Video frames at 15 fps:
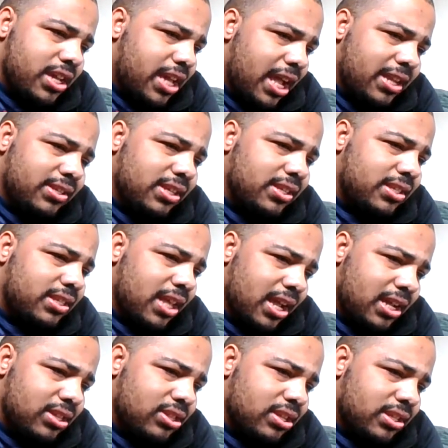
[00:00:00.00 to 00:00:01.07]
can
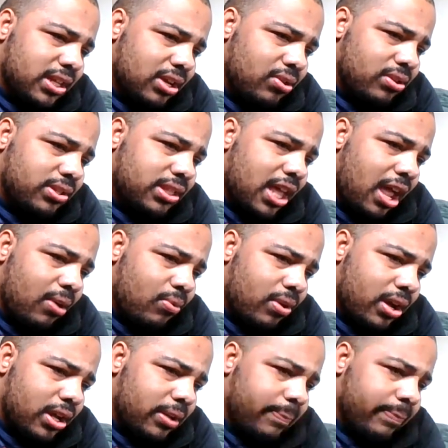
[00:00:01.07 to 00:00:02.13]
sustain the series that
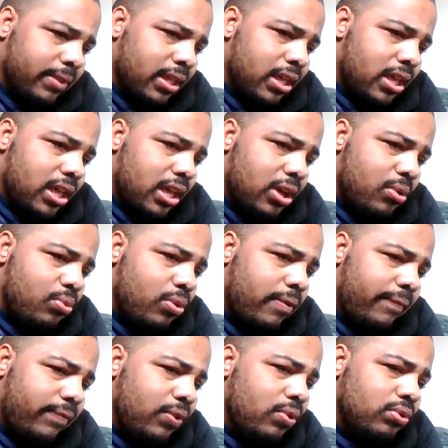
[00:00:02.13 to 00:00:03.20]
way. It will
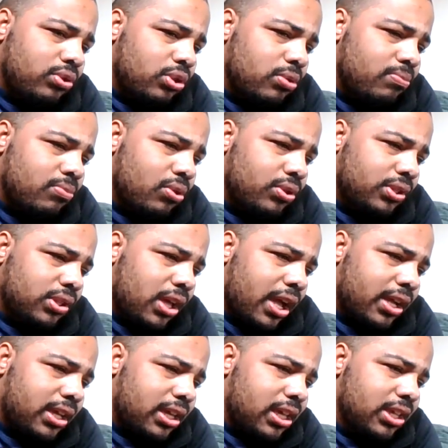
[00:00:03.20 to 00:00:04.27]
feel too much
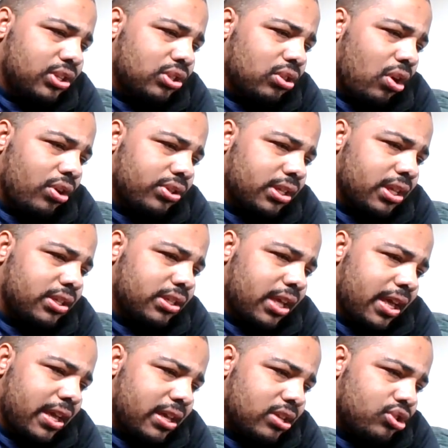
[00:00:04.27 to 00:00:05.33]
like it's lost its
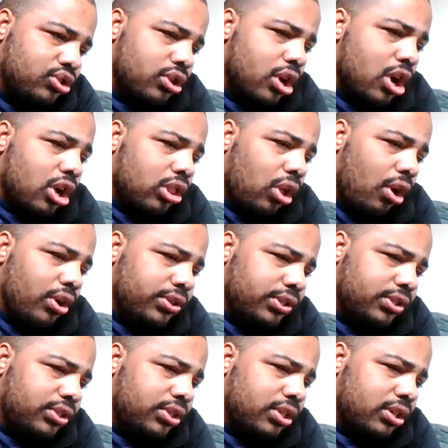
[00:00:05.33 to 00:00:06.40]
edge,
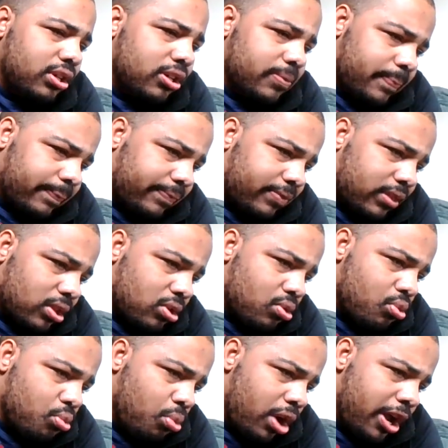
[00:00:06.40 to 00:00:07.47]
lost
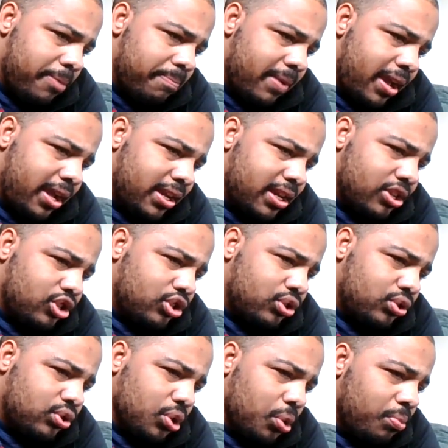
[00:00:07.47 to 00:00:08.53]
what made it
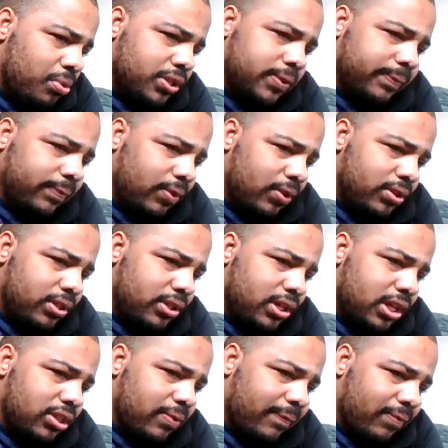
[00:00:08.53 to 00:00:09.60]
so much fun
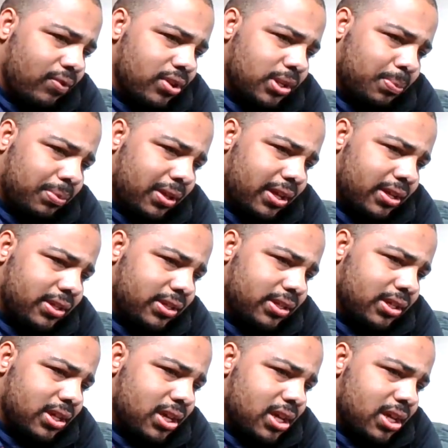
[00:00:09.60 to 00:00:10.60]
in the first place.